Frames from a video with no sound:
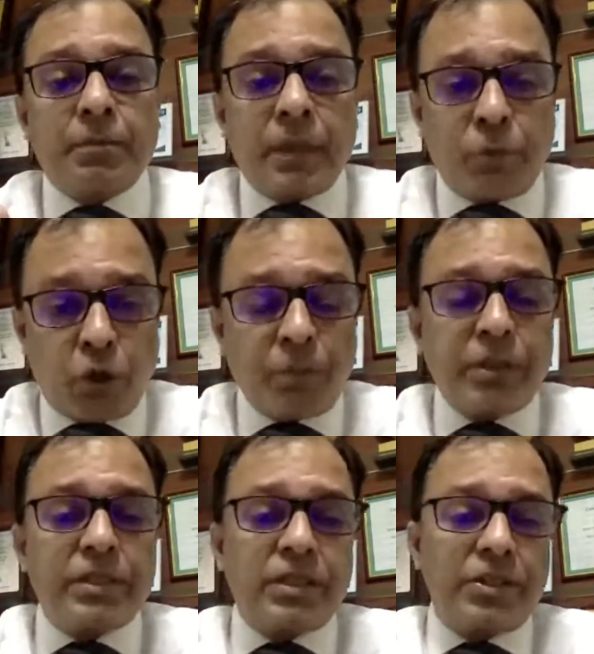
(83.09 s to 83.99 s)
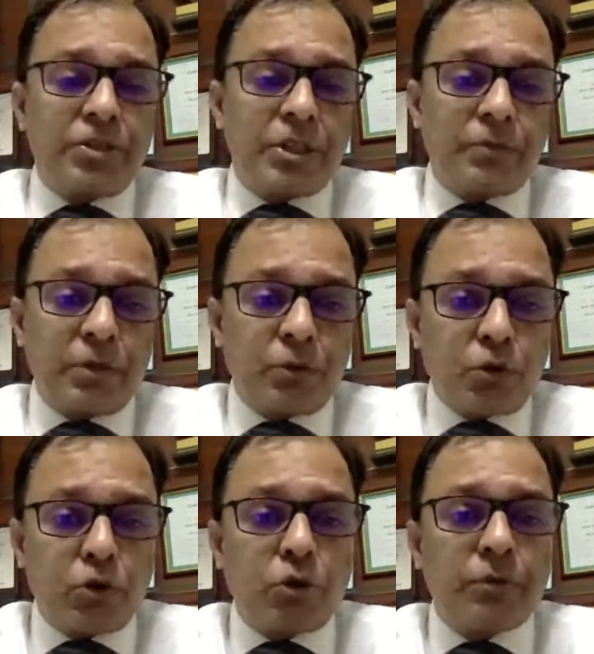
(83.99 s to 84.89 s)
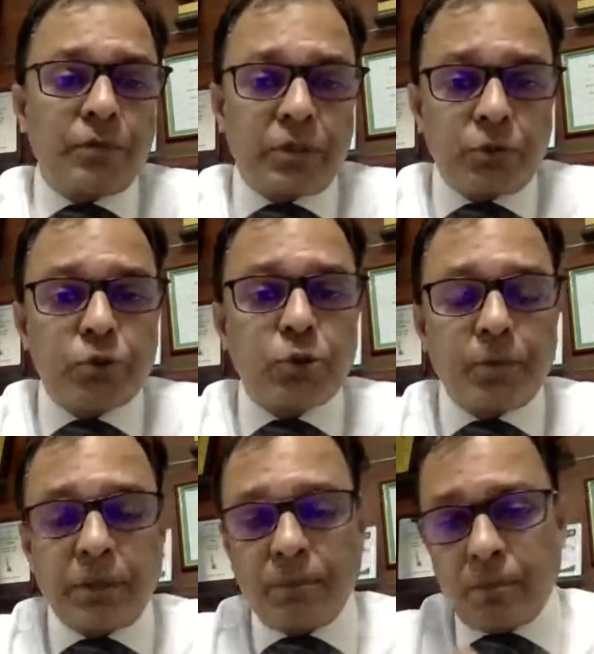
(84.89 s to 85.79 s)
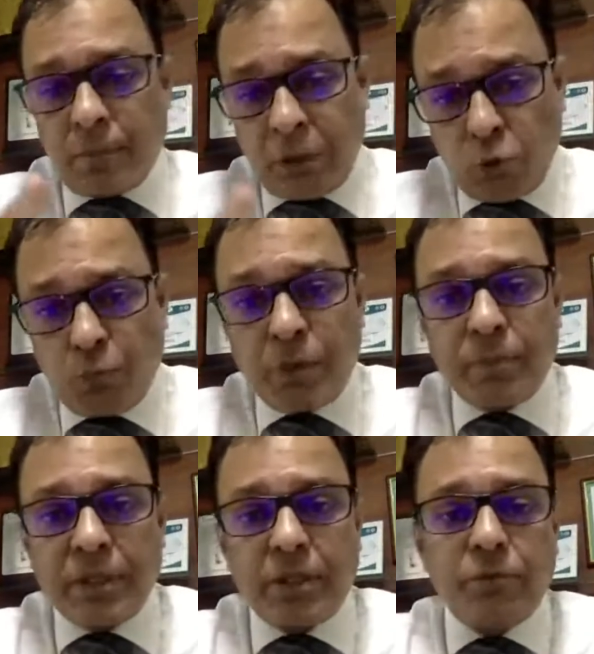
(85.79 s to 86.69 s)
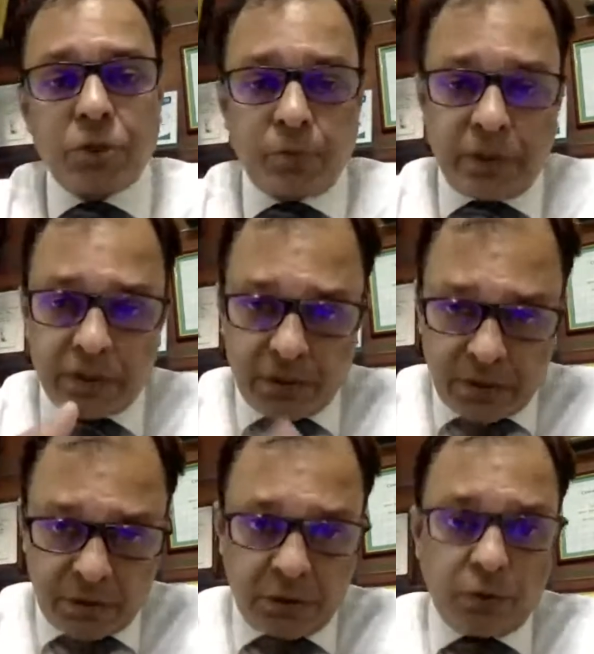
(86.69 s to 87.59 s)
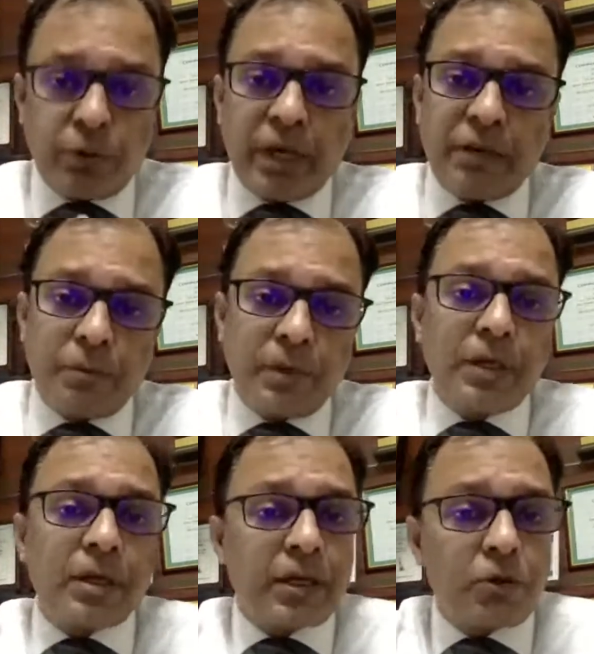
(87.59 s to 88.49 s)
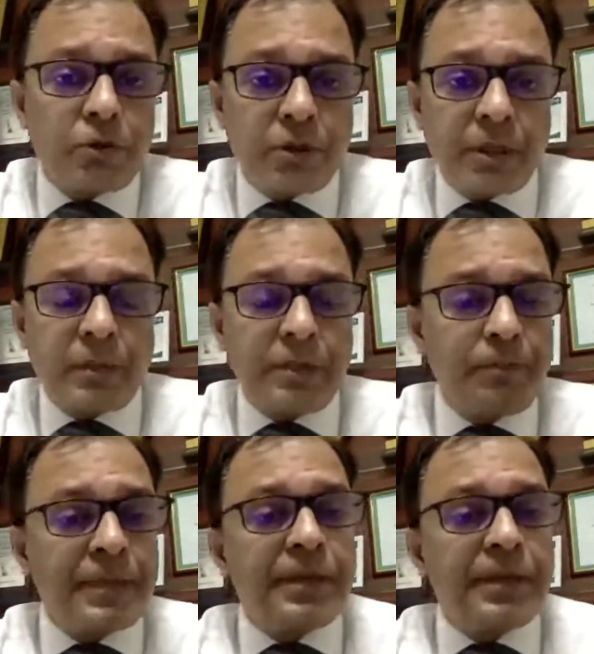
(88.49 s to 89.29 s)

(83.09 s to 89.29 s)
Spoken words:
abdominal surgeries, when you talk of, it used to be by open method, which means you have a big cut on your tummy,